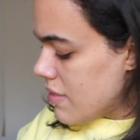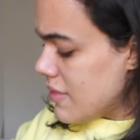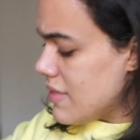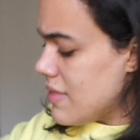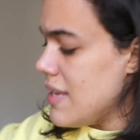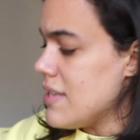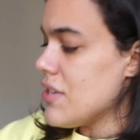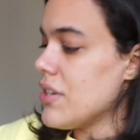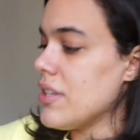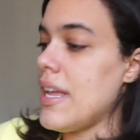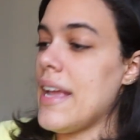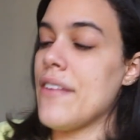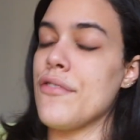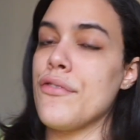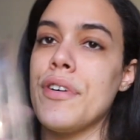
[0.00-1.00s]
These are
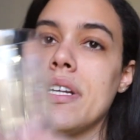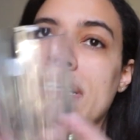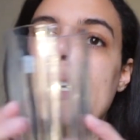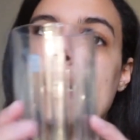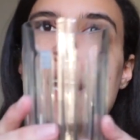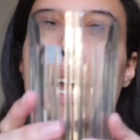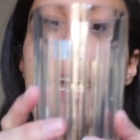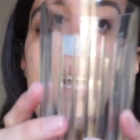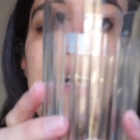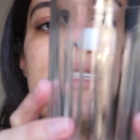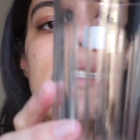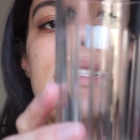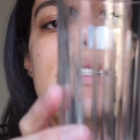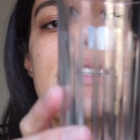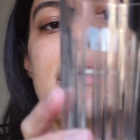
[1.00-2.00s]
like really
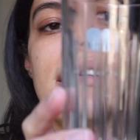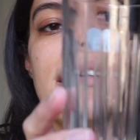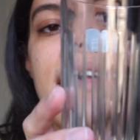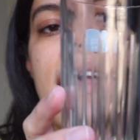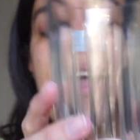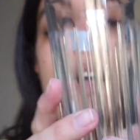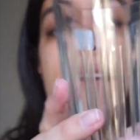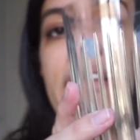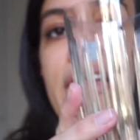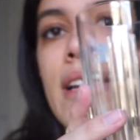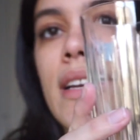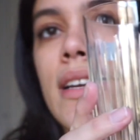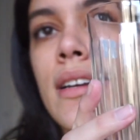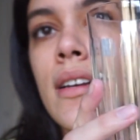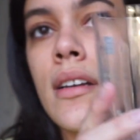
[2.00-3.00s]
nice,
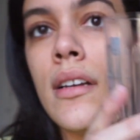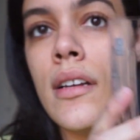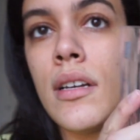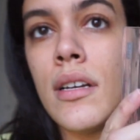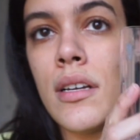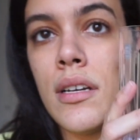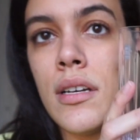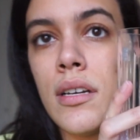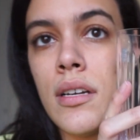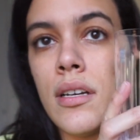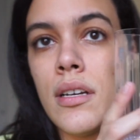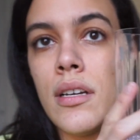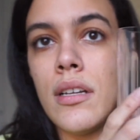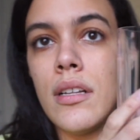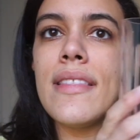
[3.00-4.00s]
heavy.
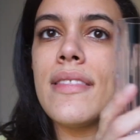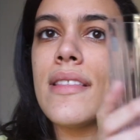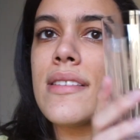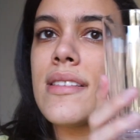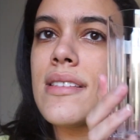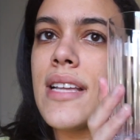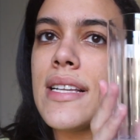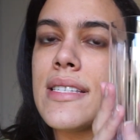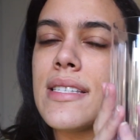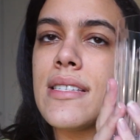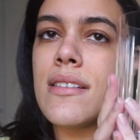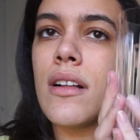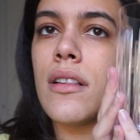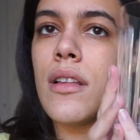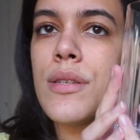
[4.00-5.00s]
This is like
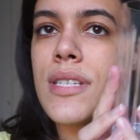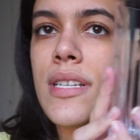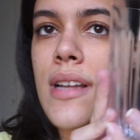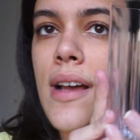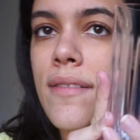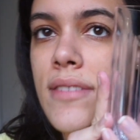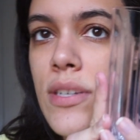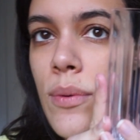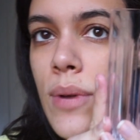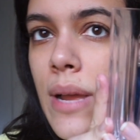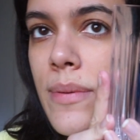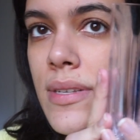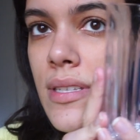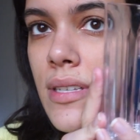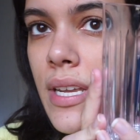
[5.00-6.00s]
close enough to what
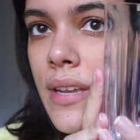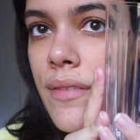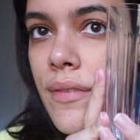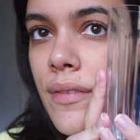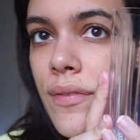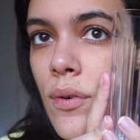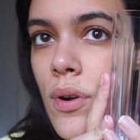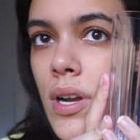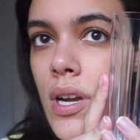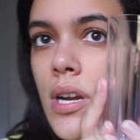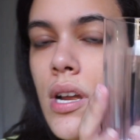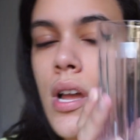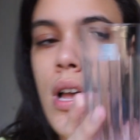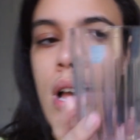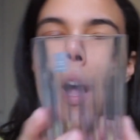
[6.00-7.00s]
I was looking
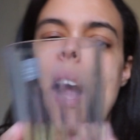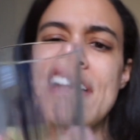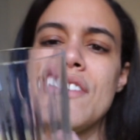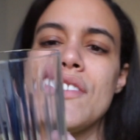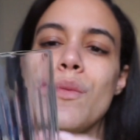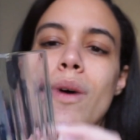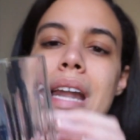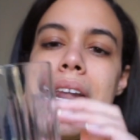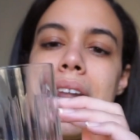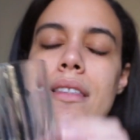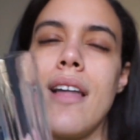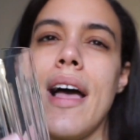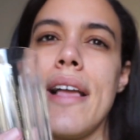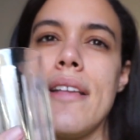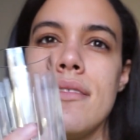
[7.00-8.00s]
for. I just wanted
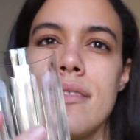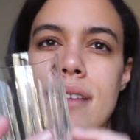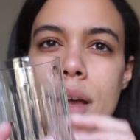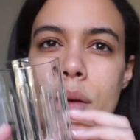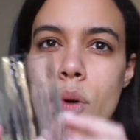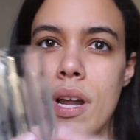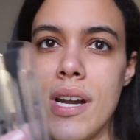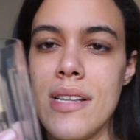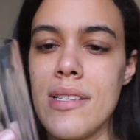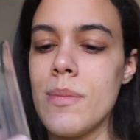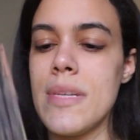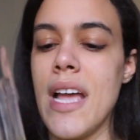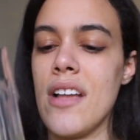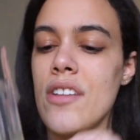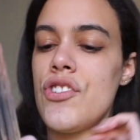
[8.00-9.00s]
lines. I wanted
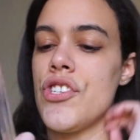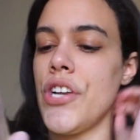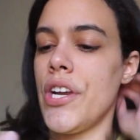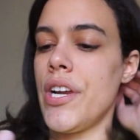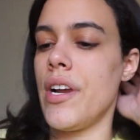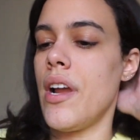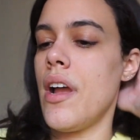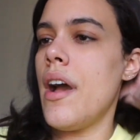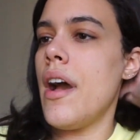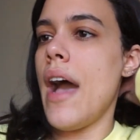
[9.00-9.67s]
some texture.